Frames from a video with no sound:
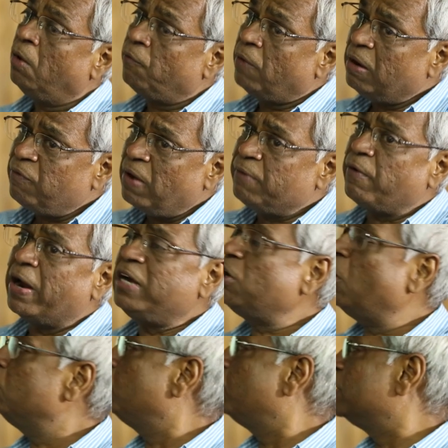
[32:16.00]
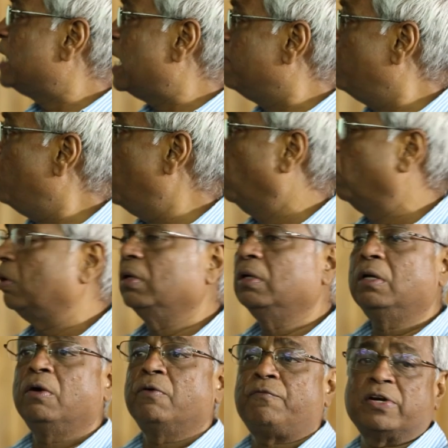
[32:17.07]
Well, one went on to design more.
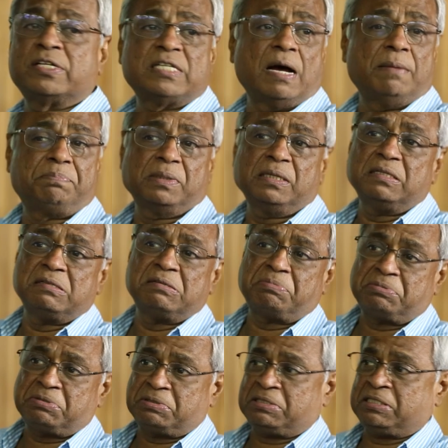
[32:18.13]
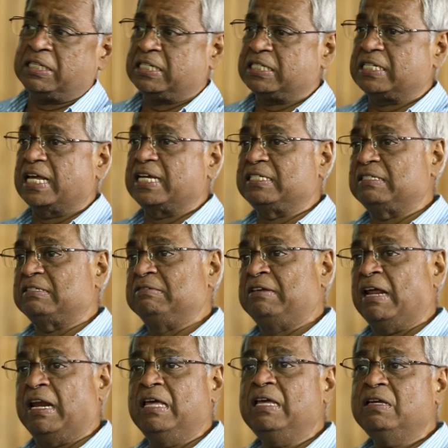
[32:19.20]
For example, in cities like
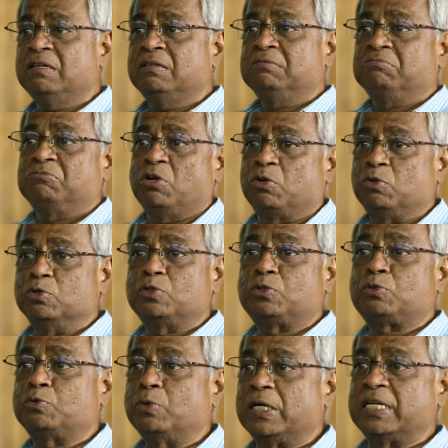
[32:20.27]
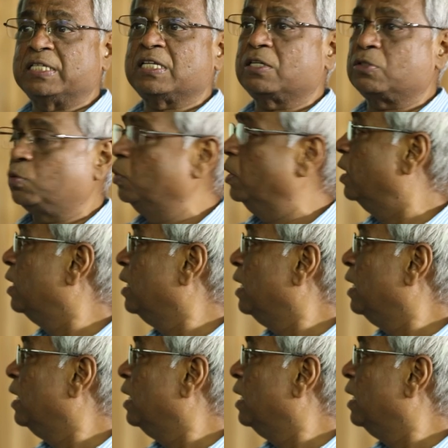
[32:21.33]
Delhi, you are used to a desert cooler.